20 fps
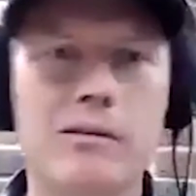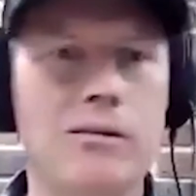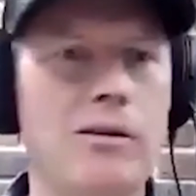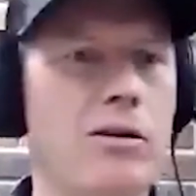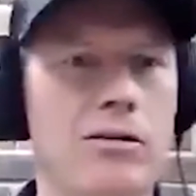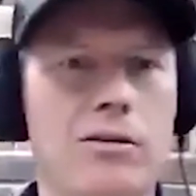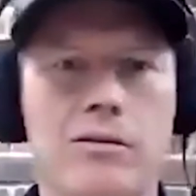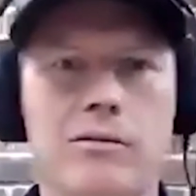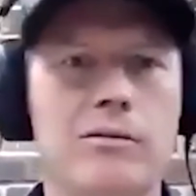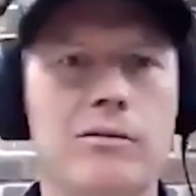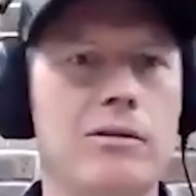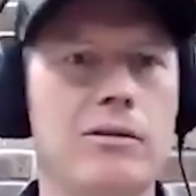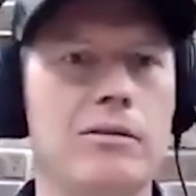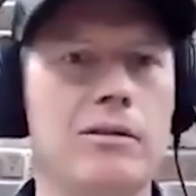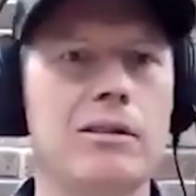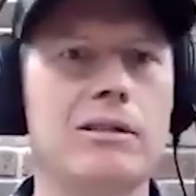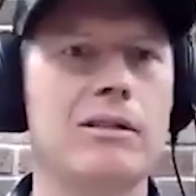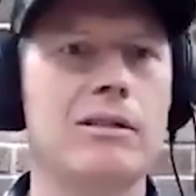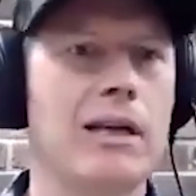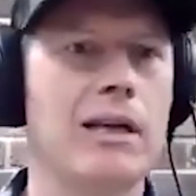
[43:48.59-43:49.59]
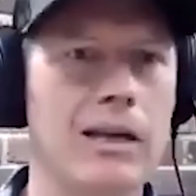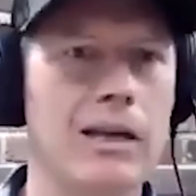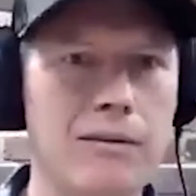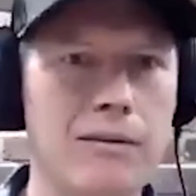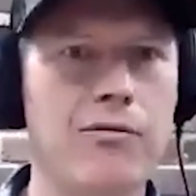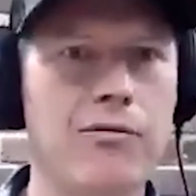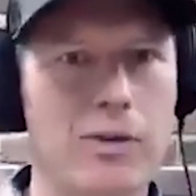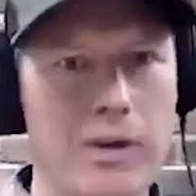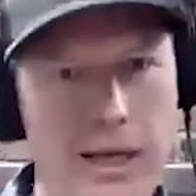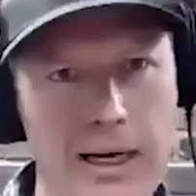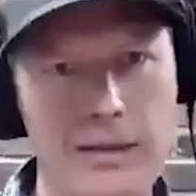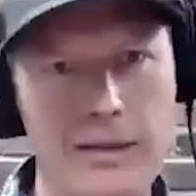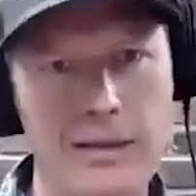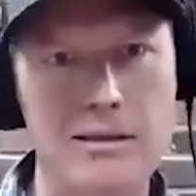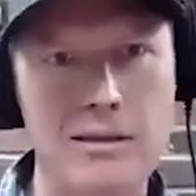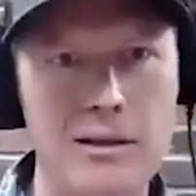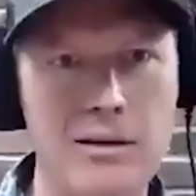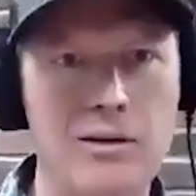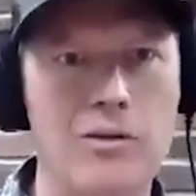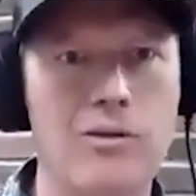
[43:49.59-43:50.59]
No, it's 4
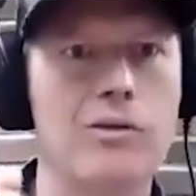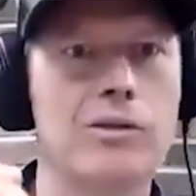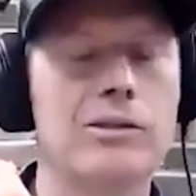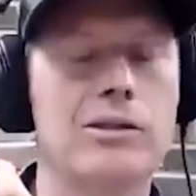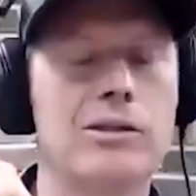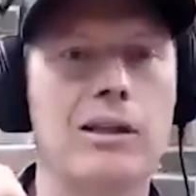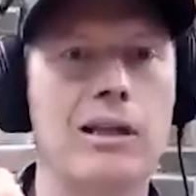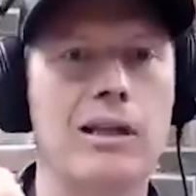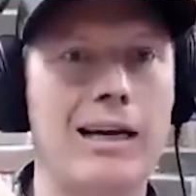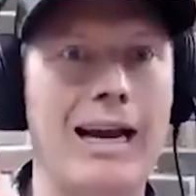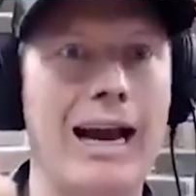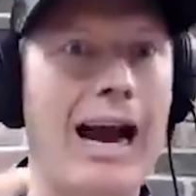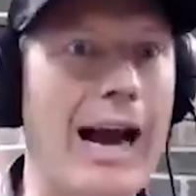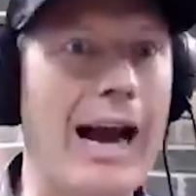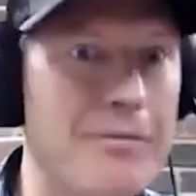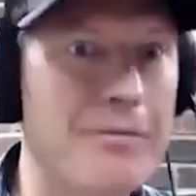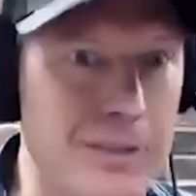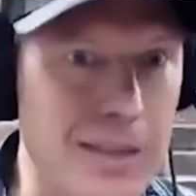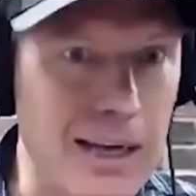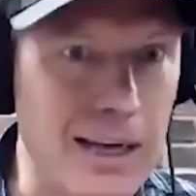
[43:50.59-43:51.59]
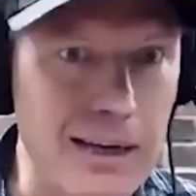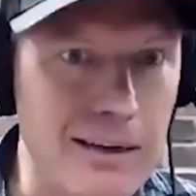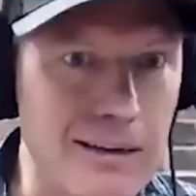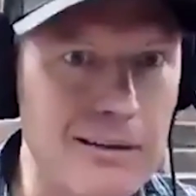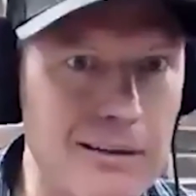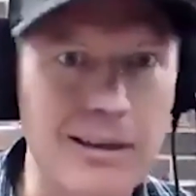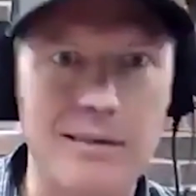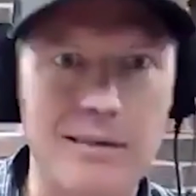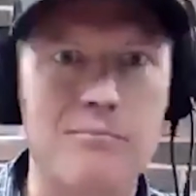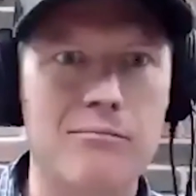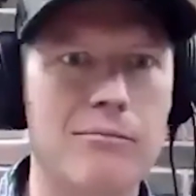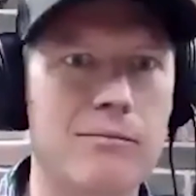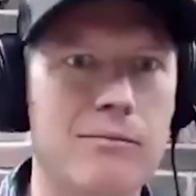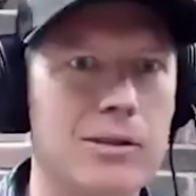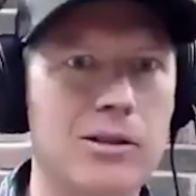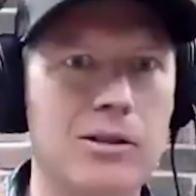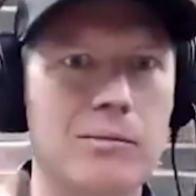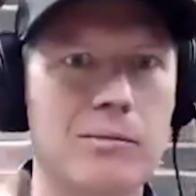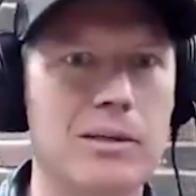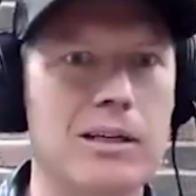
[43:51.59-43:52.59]
days, or it's a half a day.
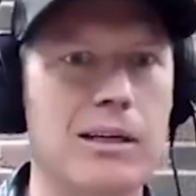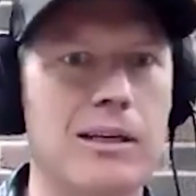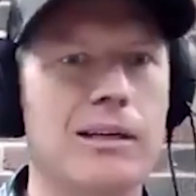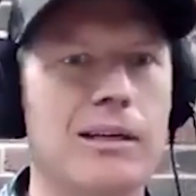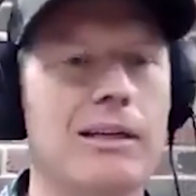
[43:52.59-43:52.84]
It's going to be done.